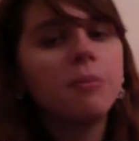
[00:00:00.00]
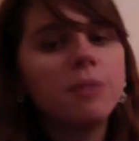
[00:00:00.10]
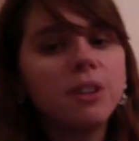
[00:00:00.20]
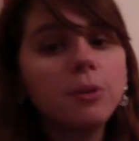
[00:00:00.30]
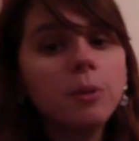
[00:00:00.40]

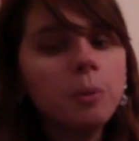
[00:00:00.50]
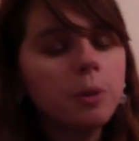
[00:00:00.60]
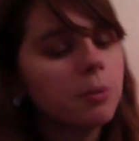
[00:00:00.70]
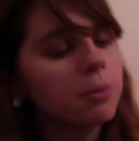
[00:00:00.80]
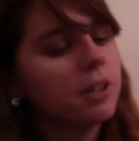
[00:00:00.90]
This one
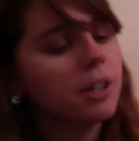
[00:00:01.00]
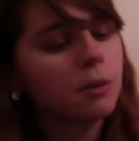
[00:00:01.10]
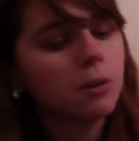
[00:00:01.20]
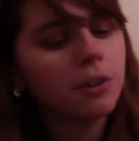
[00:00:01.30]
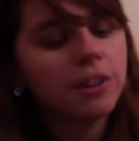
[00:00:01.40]
was pretty
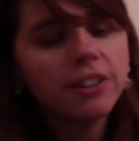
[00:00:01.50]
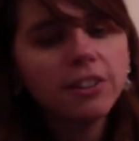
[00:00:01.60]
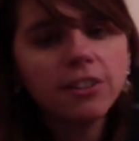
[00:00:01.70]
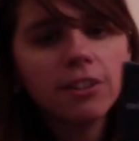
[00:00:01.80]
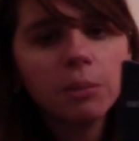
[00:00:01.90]
cool. It's a
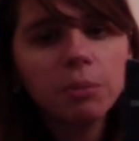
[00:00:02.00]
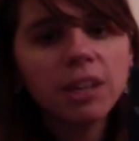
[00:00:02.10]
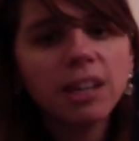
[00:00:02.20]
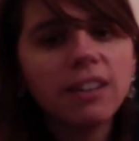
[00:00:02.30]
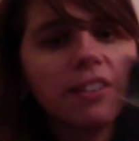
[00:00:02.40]

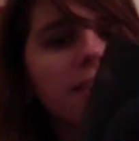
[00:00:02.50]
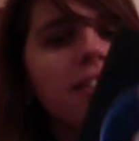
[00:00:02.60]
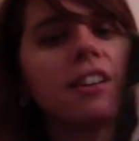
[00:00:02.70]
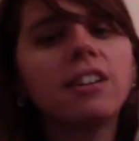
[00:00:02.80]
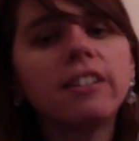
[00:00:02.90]
slipcased
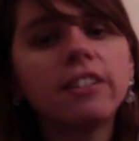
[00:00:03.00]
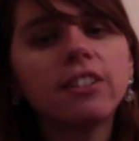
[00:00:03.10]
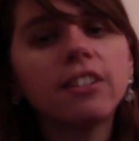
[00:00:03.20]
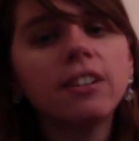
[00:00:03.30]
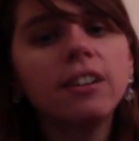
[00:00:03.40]

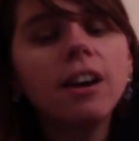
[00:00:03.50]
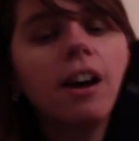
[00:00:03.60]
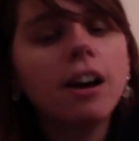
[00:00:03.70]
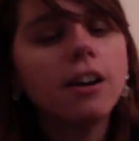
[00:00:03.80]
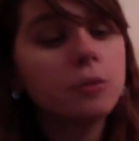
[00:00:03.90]
edition
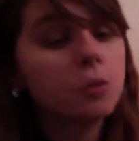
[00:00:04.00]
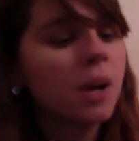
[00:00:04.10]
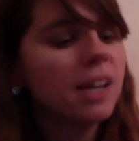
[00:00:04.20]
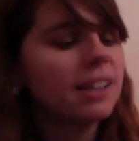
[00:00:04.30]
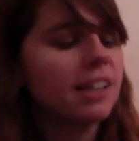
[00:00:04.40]
of
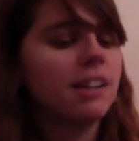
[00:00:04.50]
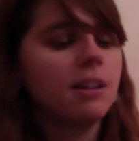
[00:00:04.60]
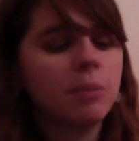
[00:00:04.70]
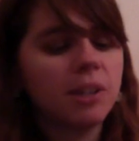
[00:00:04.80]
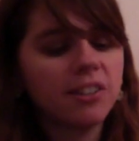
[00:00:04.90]
Twilight
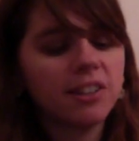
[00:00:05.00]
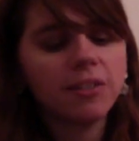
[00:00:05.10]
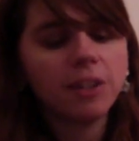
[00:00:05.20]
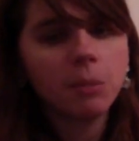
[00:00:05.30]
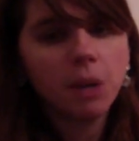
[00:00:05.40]
by
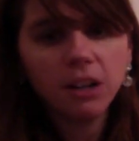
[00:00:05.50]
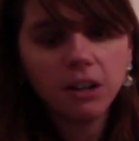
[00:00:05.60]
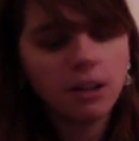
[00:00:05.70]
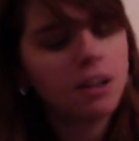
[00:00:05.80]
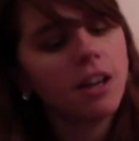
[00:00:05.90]
Stephanie
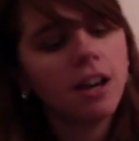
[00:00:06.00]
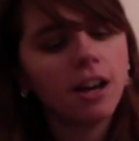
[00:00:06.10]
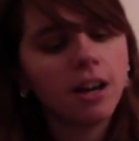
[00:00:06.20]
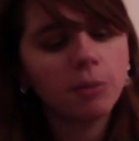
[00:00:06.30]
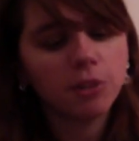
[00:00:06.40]
Meyer,
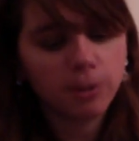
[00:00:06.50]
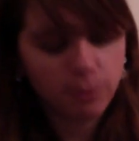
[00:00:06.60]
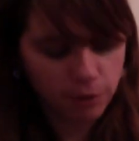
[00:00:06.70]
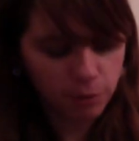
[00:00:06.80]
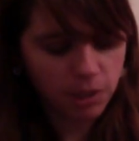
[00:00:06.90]
which some
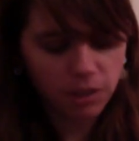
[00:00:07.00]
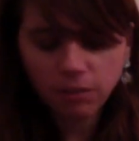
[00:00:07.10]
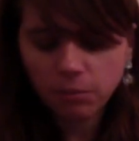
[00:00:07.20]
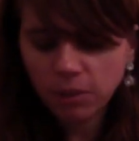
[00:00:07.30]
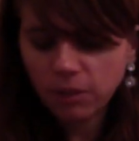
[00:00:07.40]
of you might
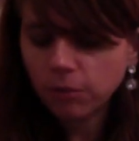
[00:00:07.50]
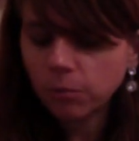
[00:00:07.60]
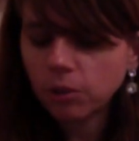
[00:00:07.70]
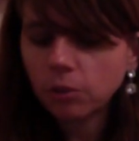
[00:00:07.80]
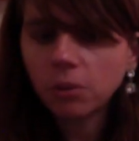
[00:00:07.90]
be
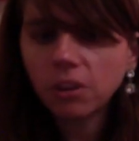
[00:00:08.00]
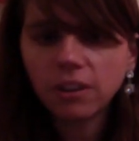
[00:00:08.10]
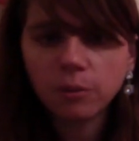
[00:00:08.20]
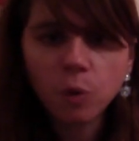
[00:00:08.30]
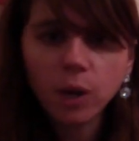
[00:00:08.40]
familiar with,
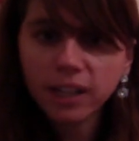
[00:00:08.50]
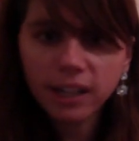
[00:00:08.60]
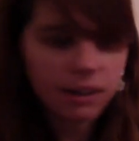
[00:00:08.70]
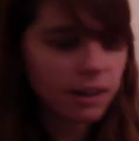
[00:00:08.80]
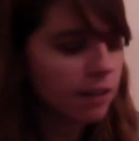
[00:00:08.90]
a
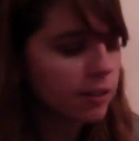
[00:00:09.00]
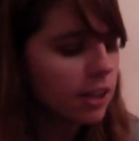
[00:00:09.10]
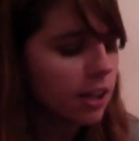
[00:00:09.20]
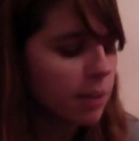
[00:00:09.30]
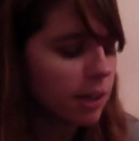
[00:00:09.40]
YA
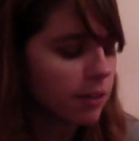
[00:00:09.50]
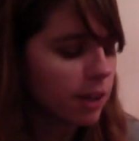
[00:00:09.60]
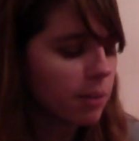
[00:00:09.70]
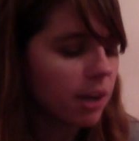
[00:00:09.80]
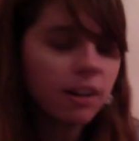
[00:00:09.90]
novel about
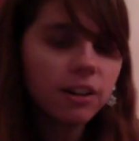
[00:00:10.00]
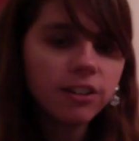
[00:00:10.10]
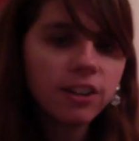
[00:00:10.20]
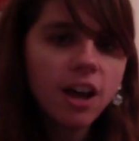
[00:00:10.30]
vampires.